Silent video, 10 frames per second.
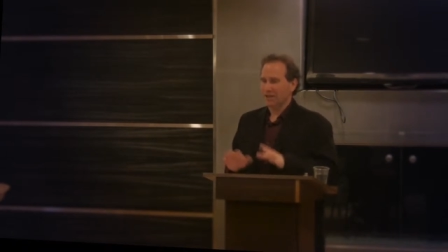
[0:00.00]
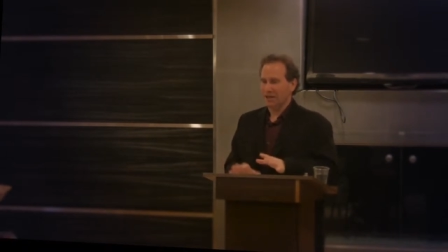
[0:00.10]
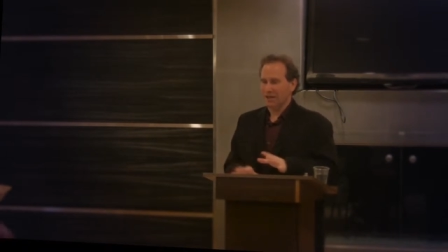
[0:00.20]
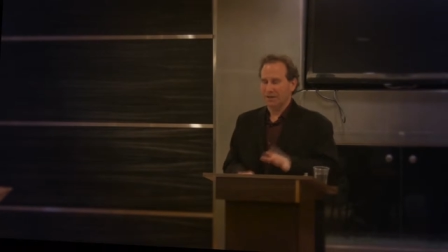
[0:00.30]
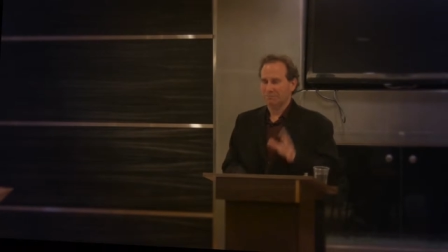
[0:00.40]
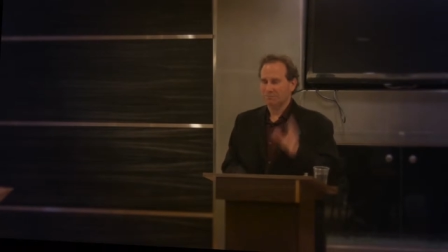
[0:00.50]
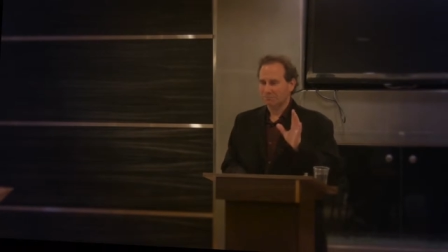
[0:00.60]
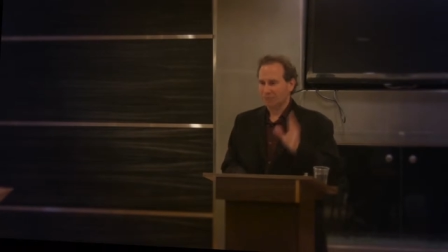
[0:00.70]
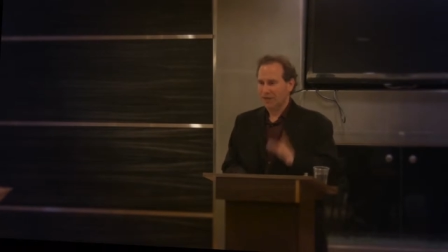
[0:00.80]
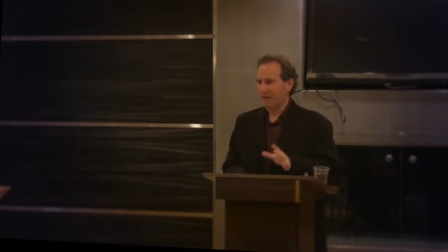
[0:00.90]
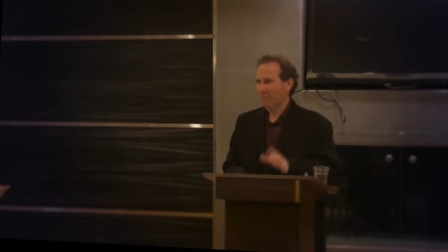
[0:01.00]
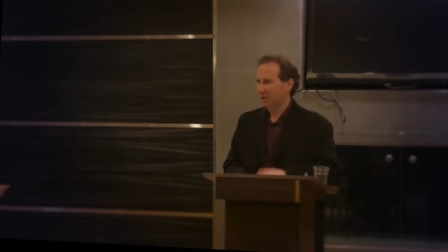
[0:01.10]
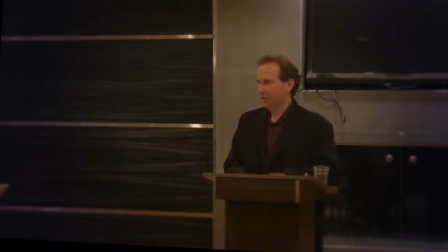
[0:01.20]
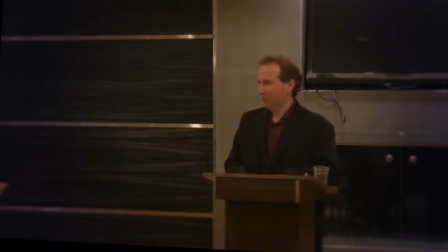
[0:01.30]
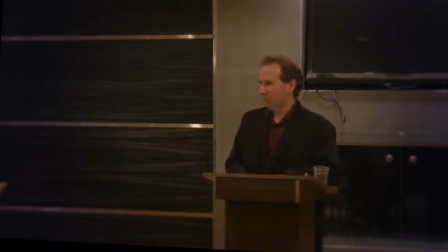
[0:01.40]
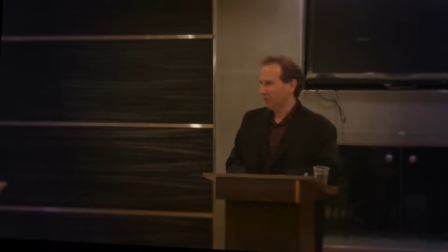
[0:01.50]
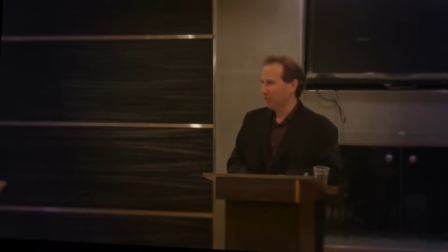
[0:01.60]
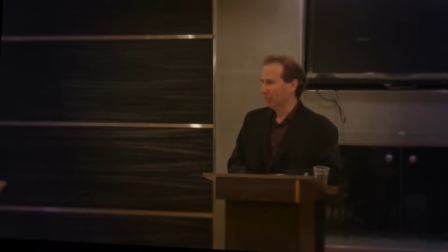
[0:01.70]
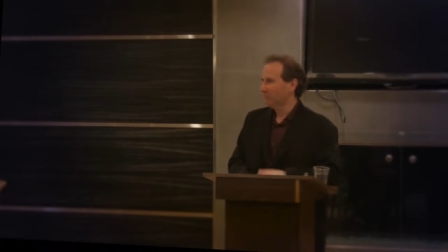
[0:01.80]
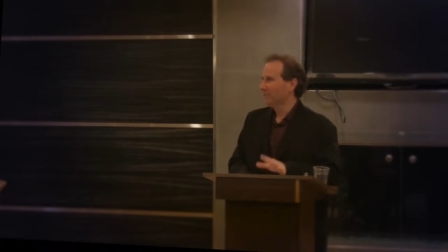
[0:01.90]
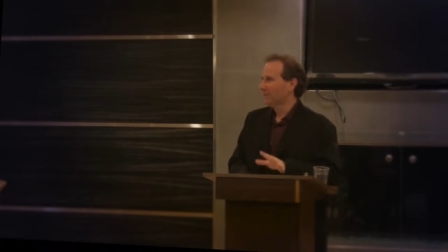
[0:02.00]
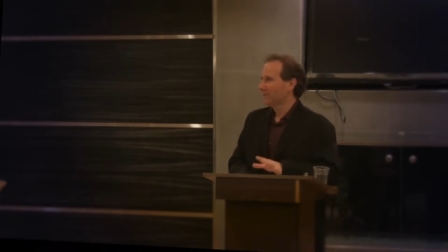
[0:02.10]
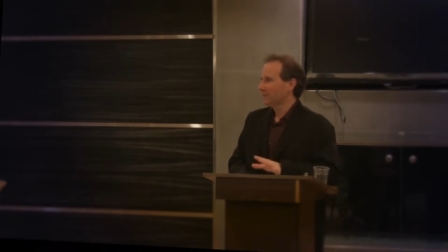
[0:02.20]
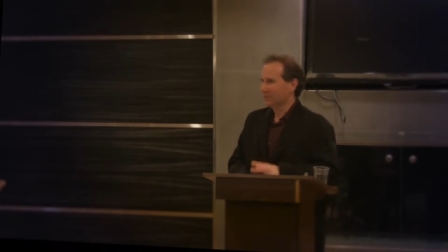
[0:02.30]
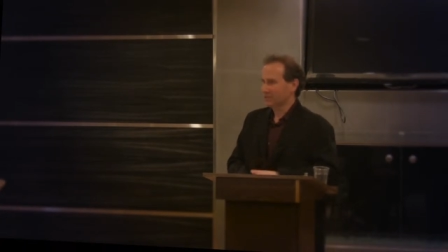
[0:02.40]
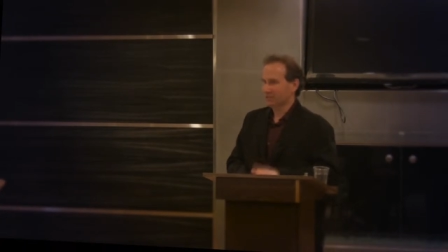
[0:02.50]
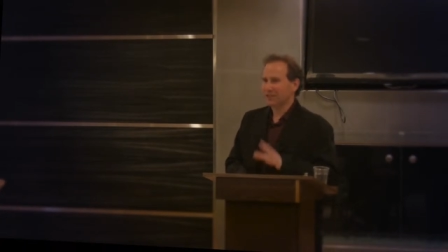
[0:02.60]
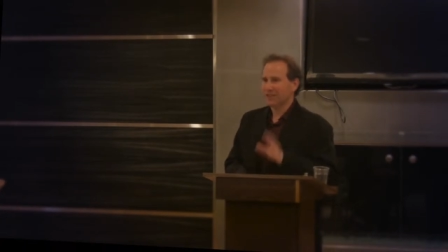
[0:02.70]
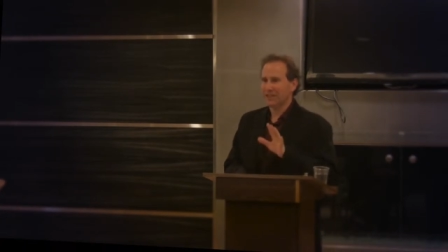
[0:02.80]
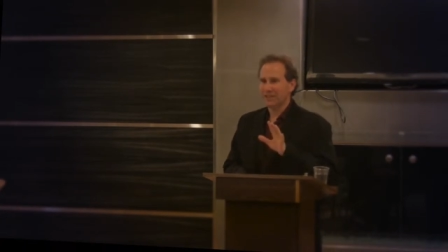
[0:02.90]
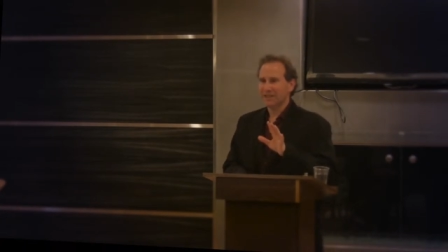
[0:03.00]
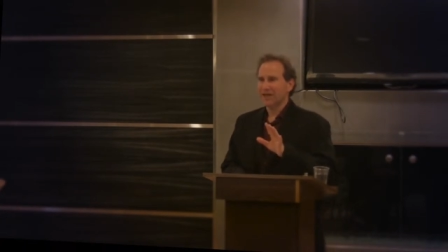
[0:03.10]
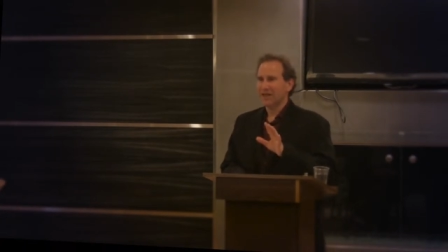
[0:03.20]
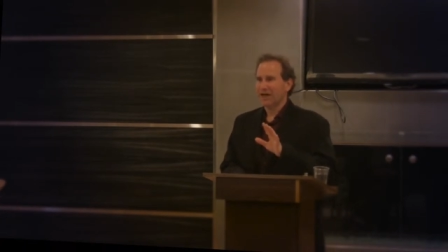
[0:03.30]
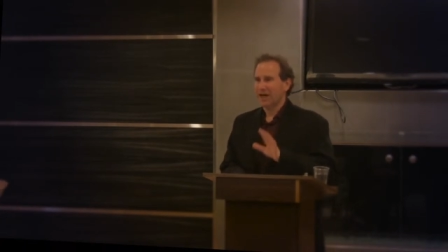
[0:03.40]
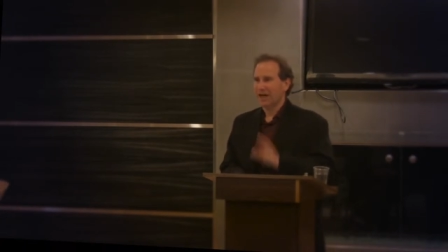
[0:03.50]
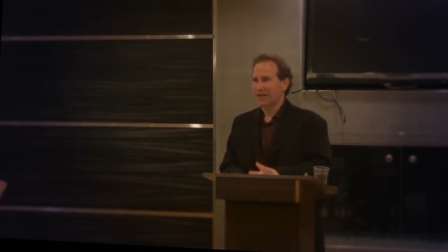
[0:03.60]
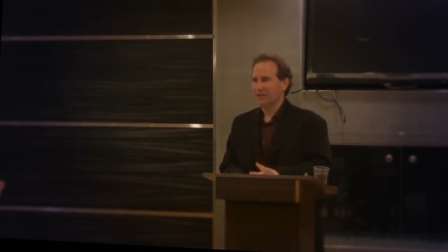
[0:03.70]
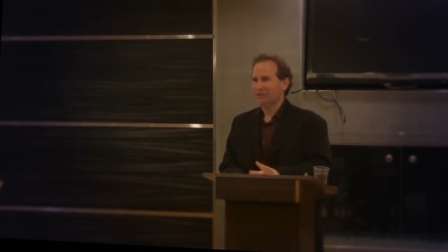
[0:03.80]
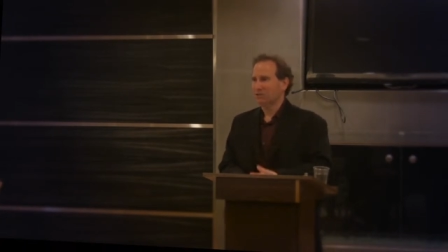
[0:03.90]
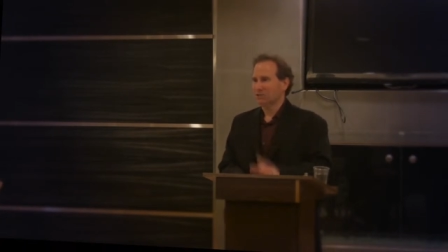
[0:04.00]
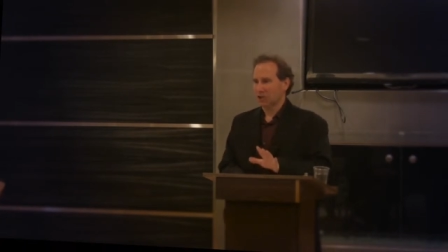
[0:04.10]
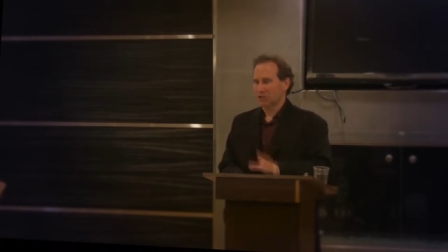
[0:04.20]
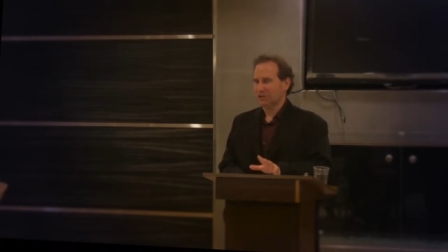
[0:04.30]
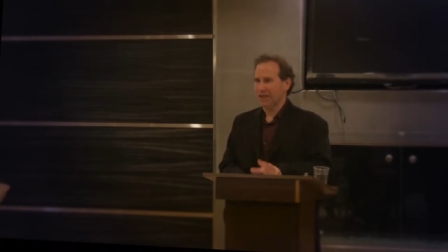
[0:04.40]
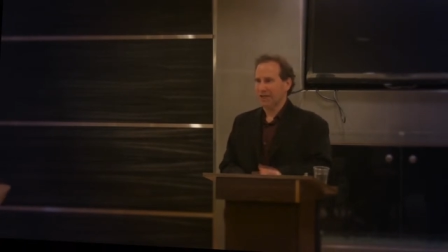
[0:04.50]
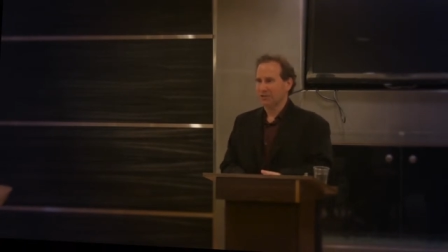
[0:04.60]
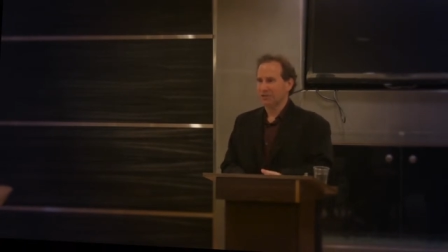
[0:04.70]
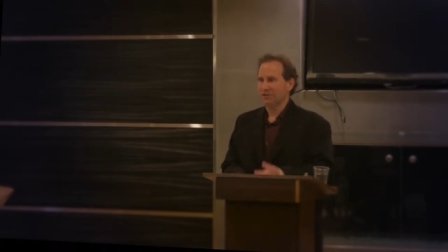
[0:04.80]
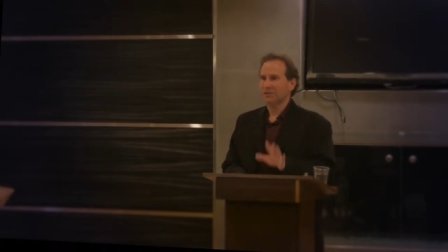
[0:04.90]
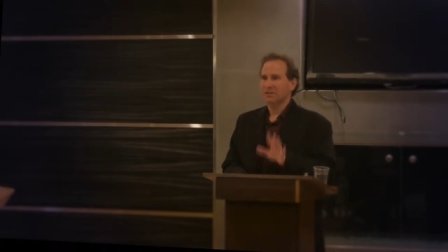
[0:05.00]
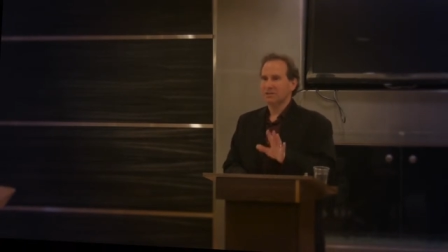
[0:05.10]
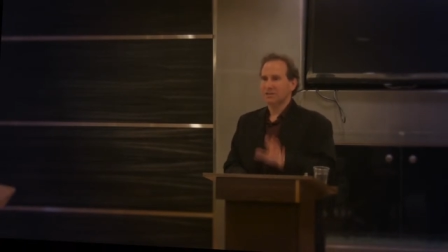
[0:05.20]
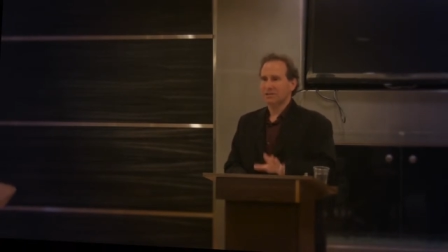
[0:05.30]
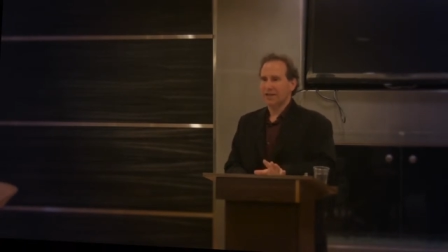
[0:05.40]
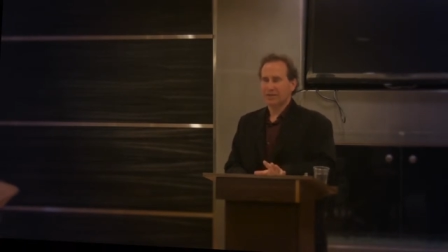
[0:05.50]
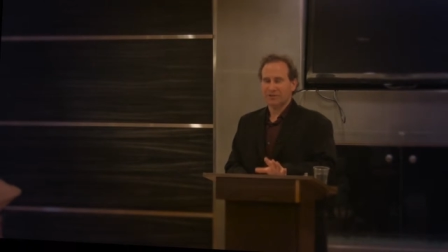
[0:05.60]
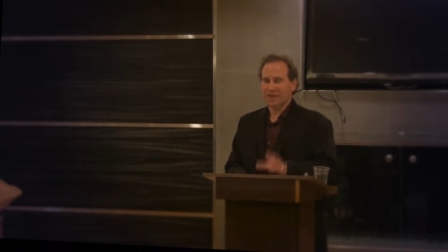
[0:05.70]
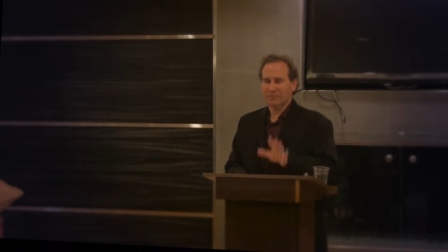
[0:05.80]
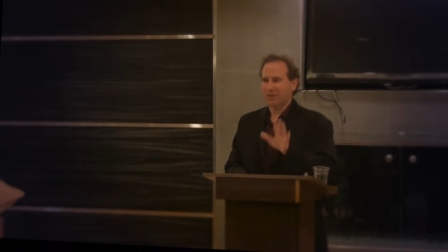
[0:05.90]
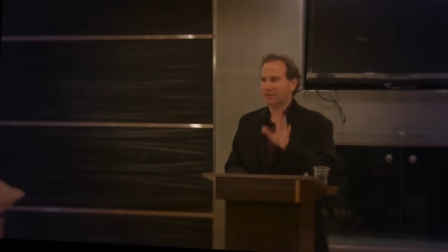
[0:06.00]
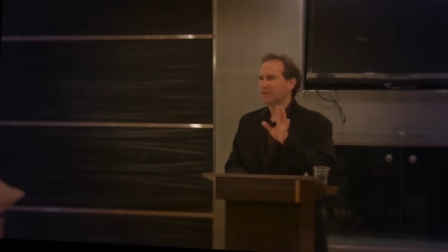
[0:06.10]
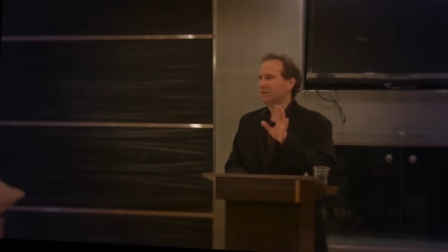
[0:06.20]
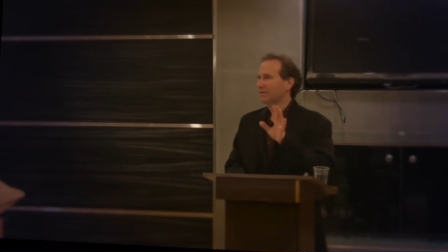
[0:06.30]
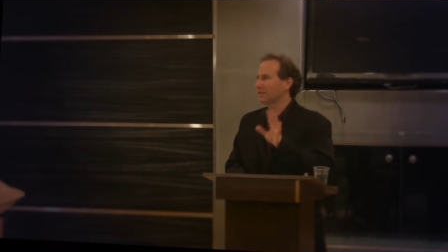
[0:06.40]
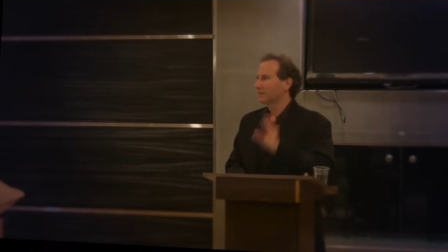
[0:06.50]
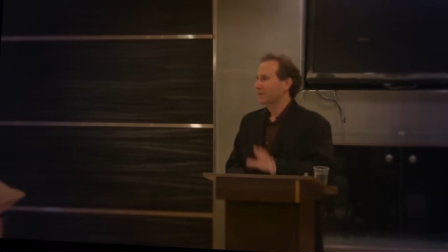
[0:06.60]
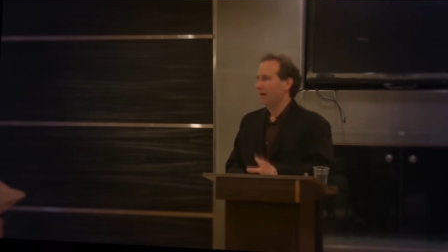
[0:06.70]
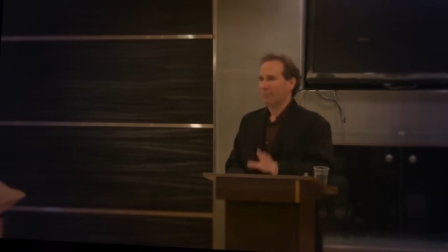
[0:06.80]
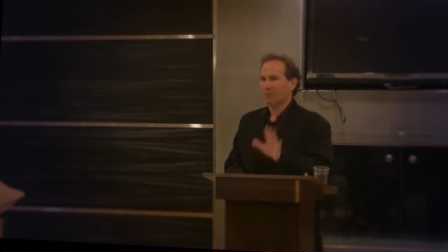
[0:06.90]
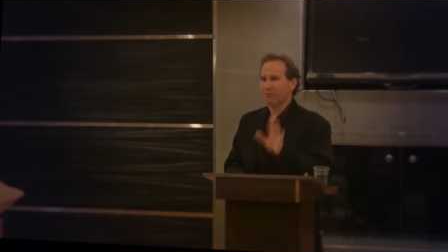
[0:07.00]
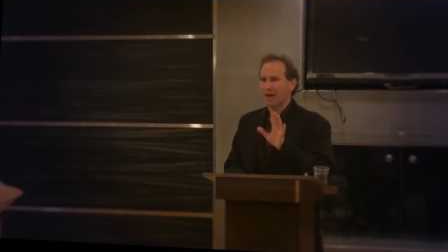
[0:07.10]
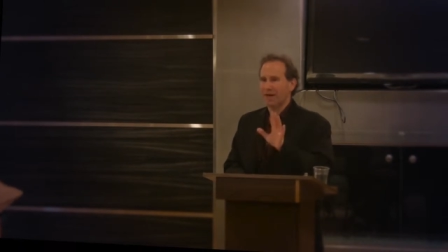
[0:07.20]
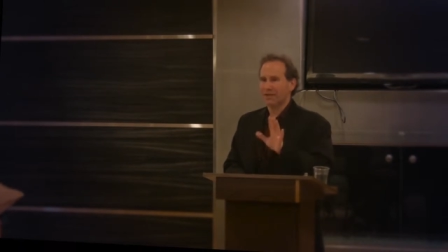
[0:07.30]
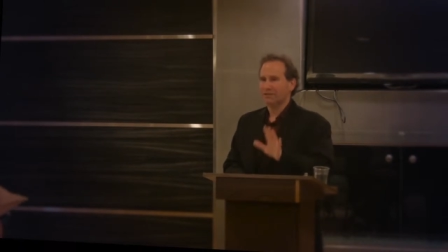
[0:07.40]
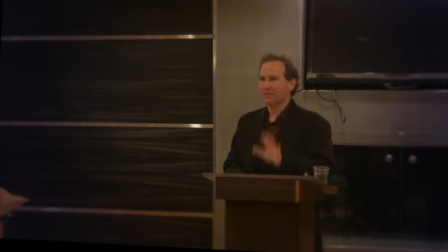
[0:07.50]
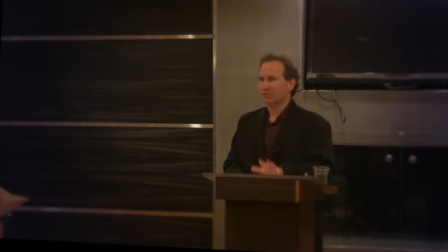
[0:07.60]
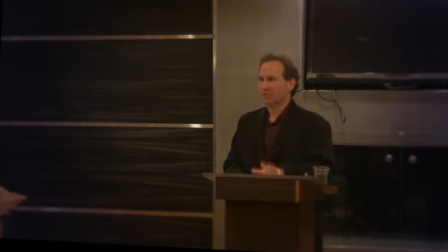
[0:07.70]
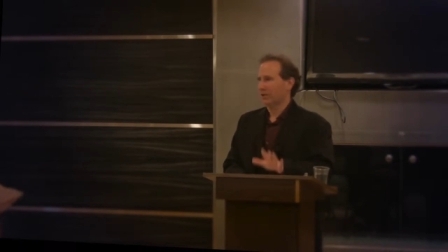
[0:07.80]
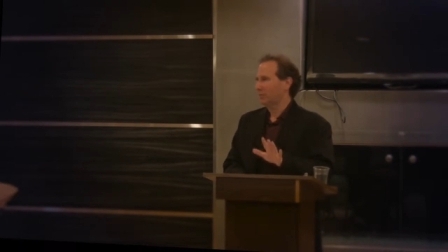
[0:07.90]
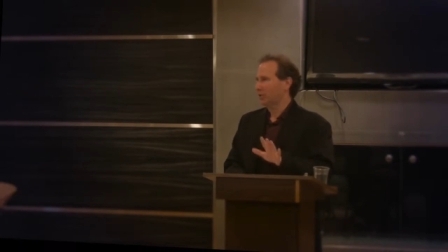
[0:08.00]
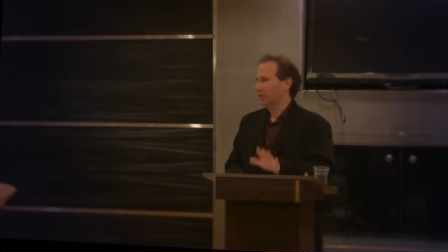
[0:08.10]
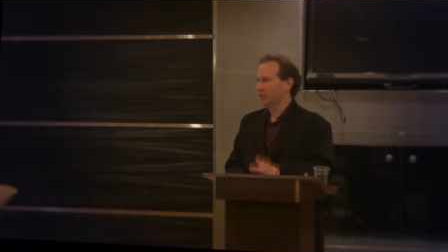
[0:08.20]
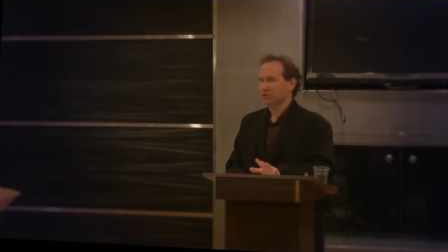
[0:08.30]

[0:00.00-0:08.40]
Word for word: Um, have my own firm in Century City. I just handle entertainment, copyright, trademark